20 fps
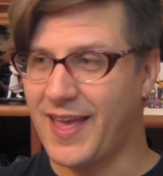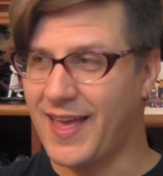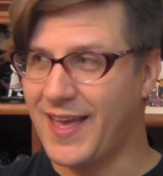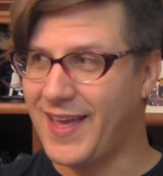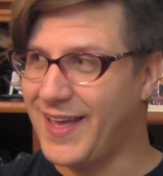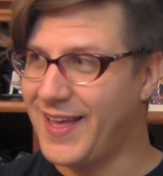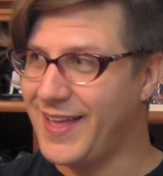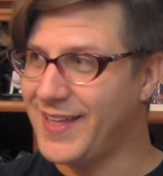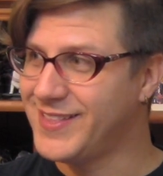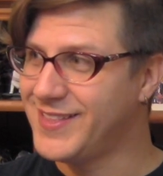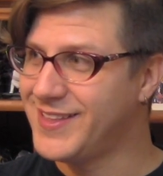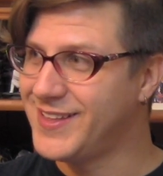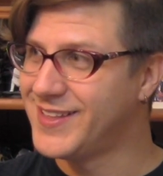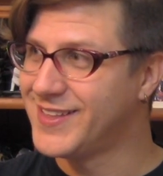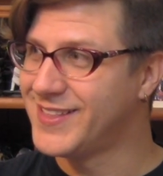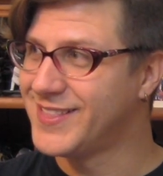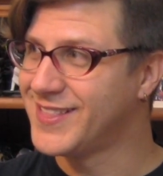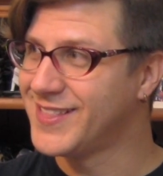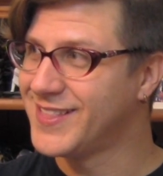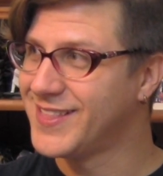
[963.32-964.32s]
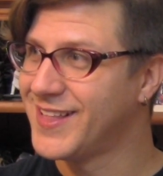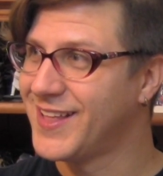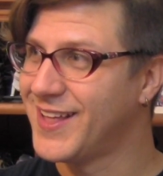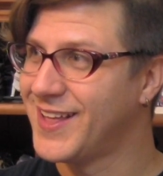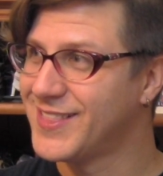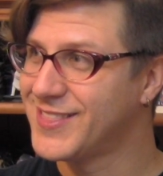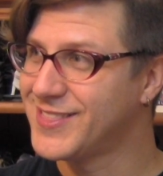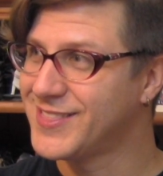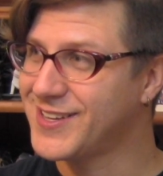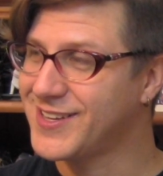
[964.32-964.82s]
and
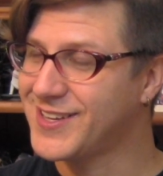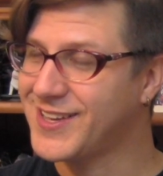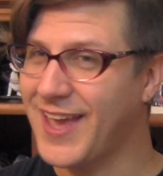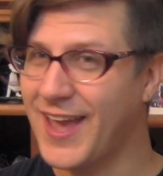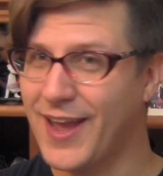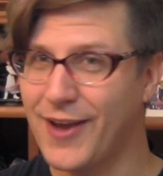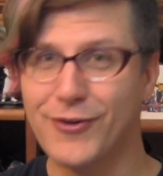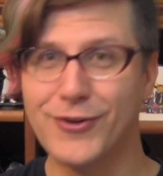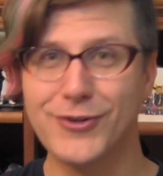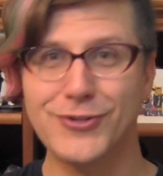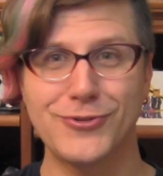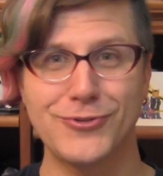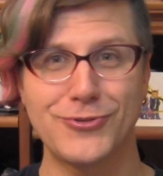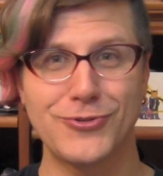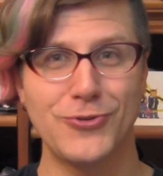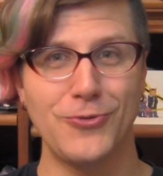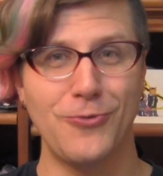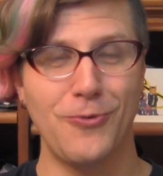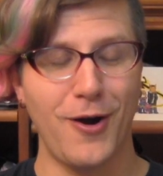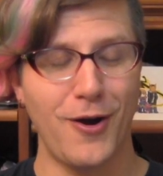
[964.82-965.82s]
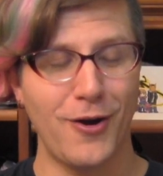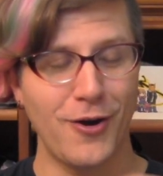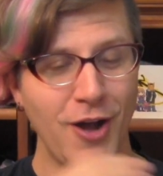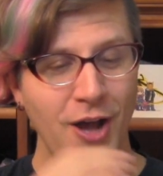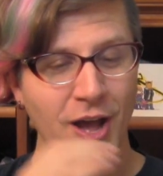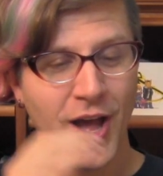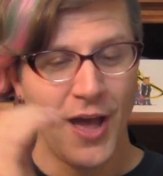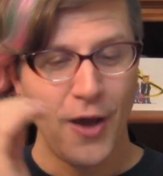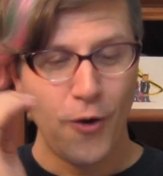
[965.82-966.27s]
the characters who are